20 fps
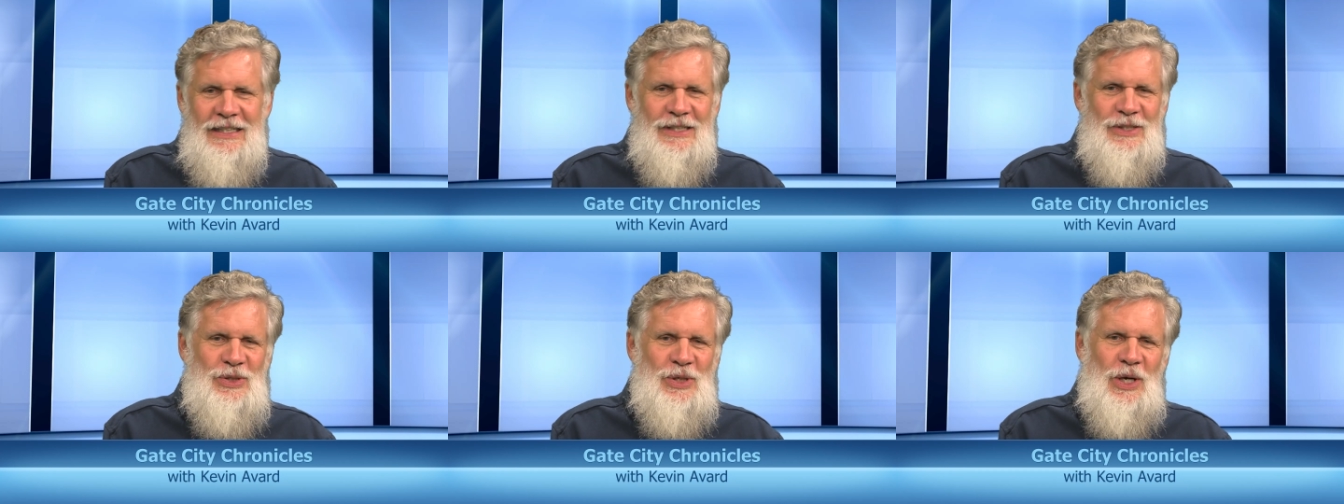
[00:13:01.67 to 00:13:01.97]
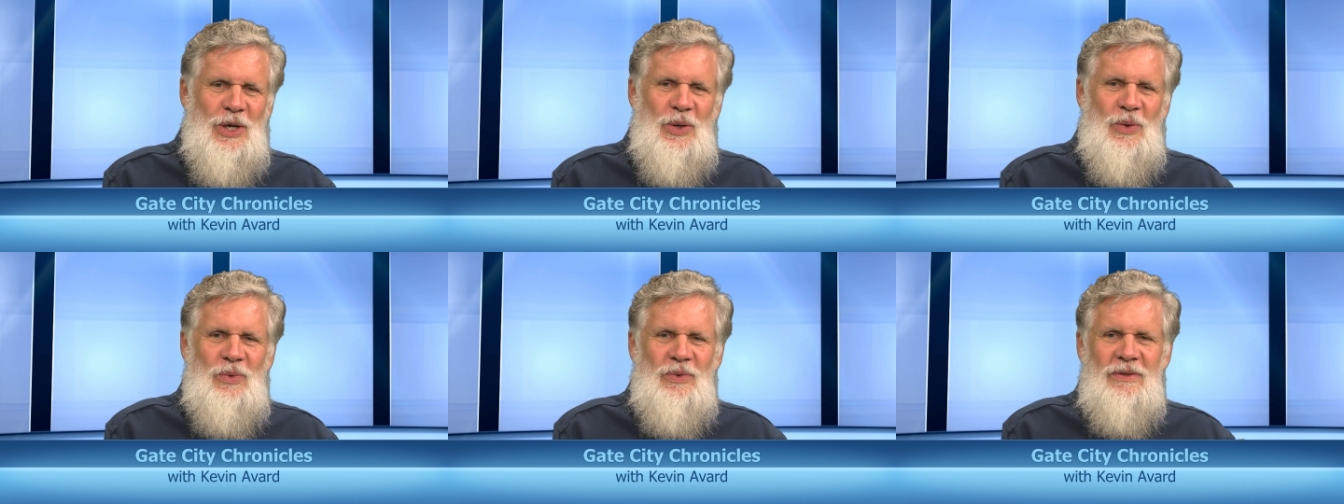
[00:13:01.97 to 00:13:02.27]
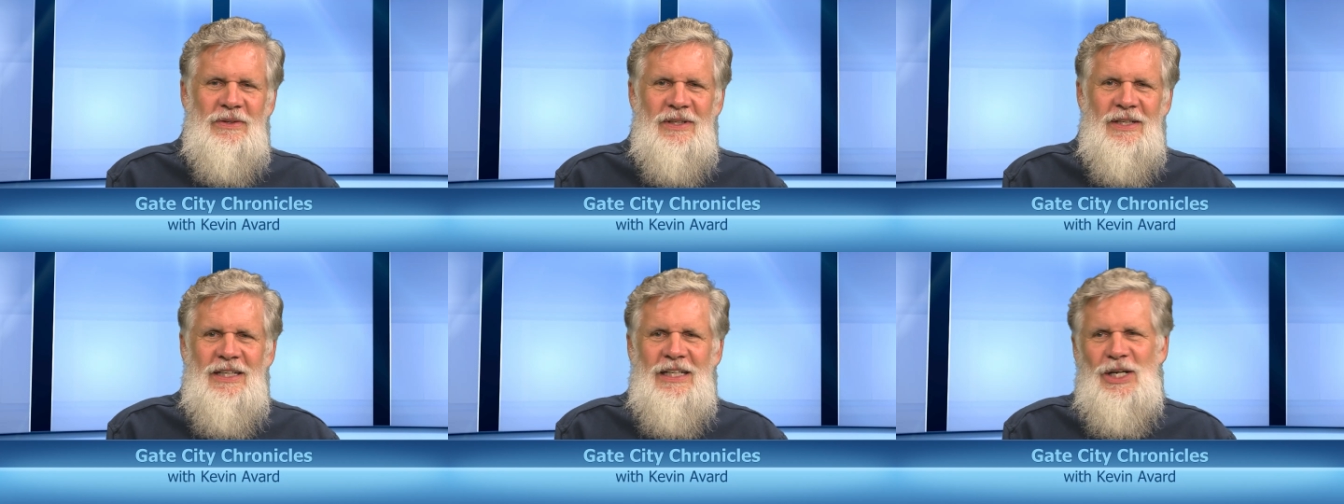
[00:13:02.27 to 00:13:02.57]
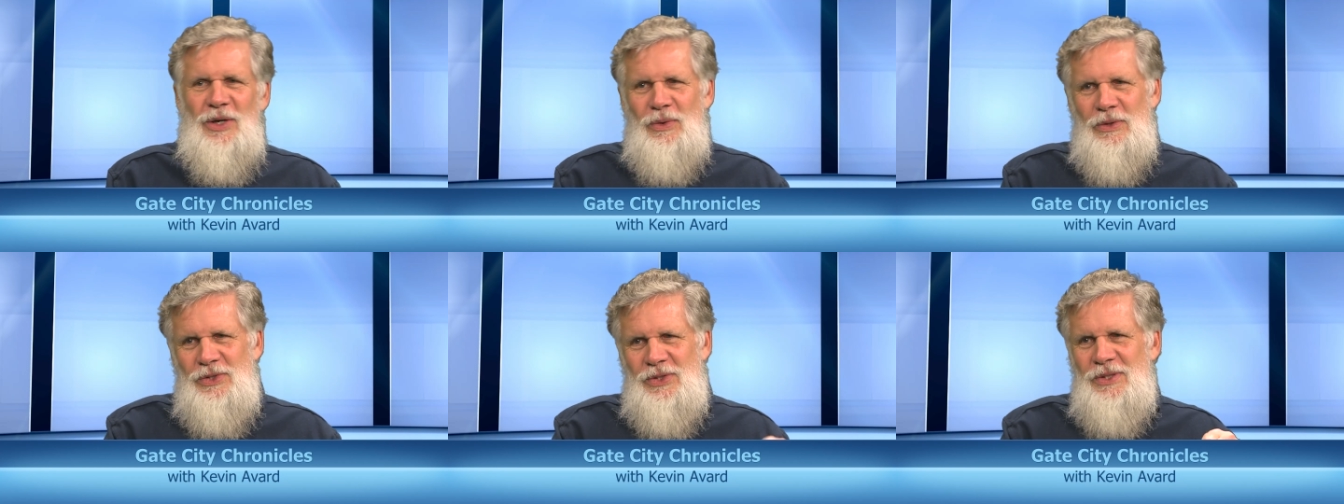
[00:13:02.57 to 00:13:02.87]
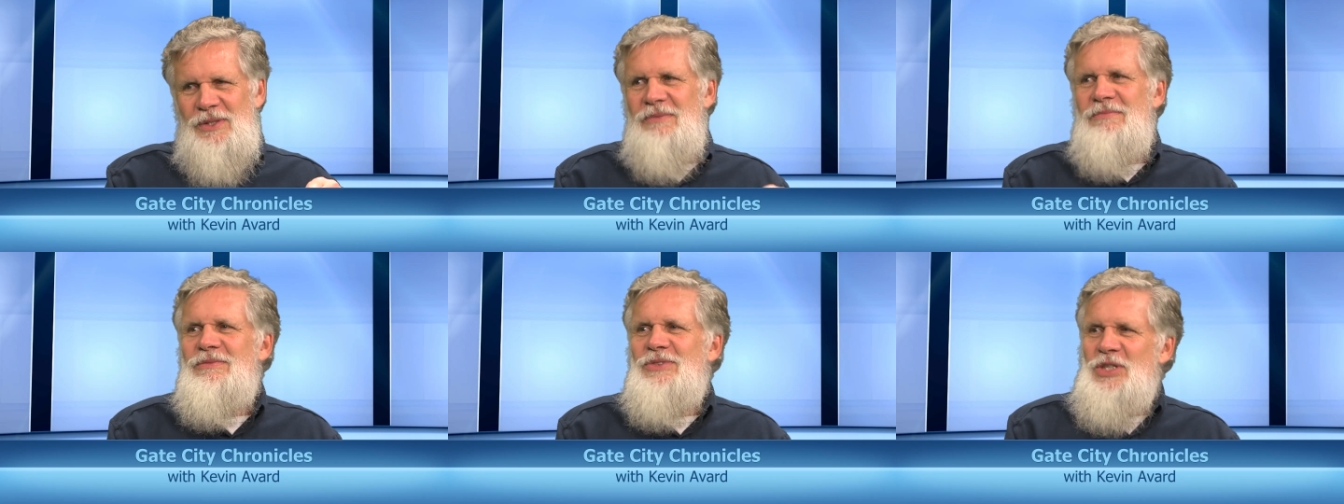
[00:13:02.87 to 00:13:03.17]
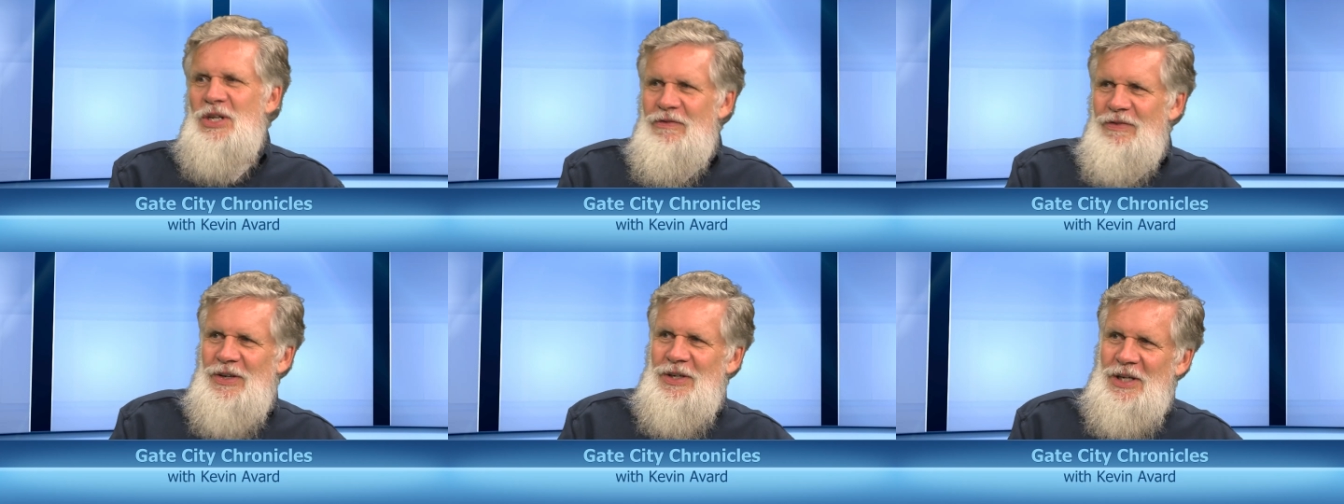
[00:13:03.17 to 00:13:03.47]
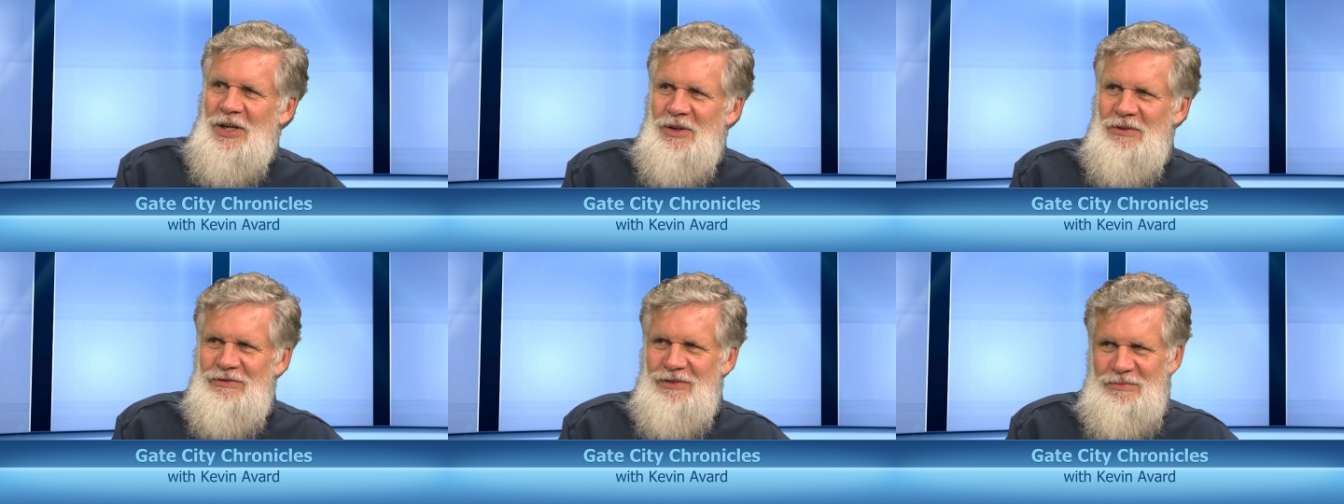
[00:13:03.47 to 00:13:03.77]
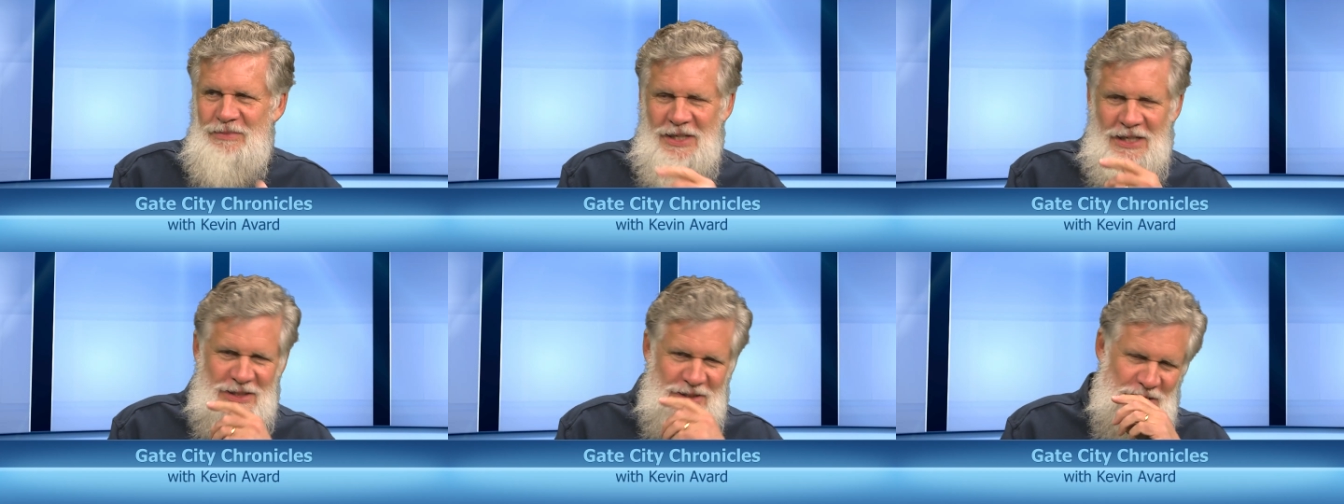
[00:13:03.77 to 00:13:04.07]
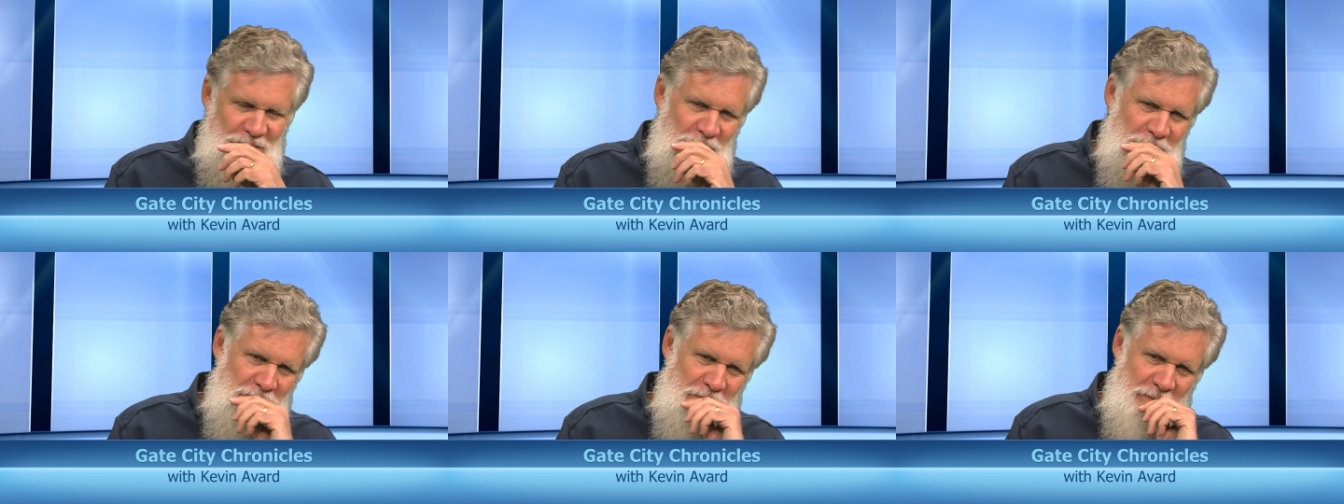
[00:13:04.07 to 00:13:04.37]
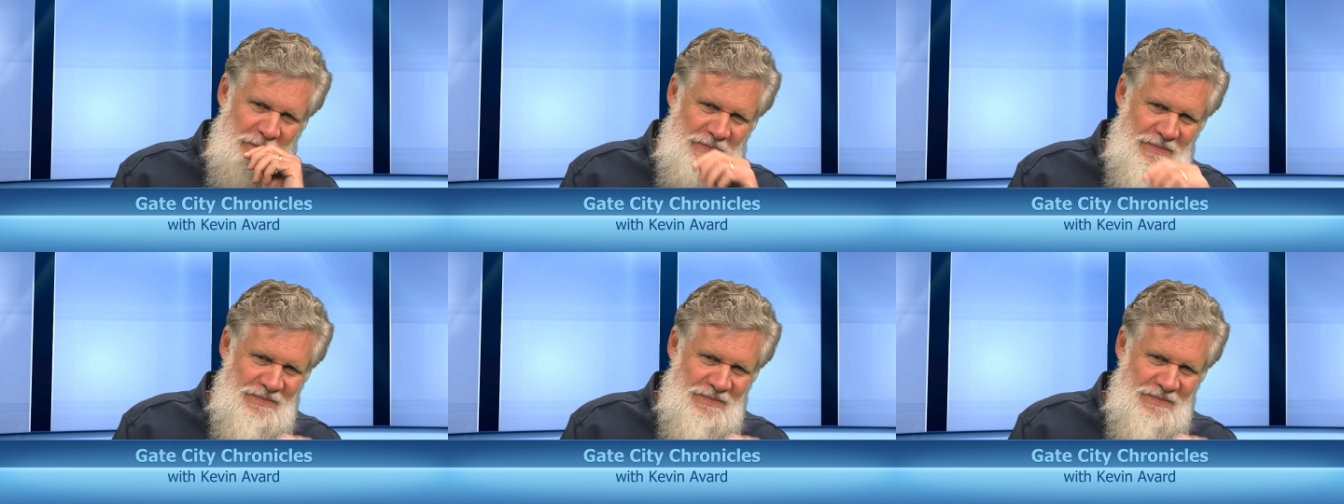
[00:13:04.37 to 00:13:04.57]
So, it was difficult for me to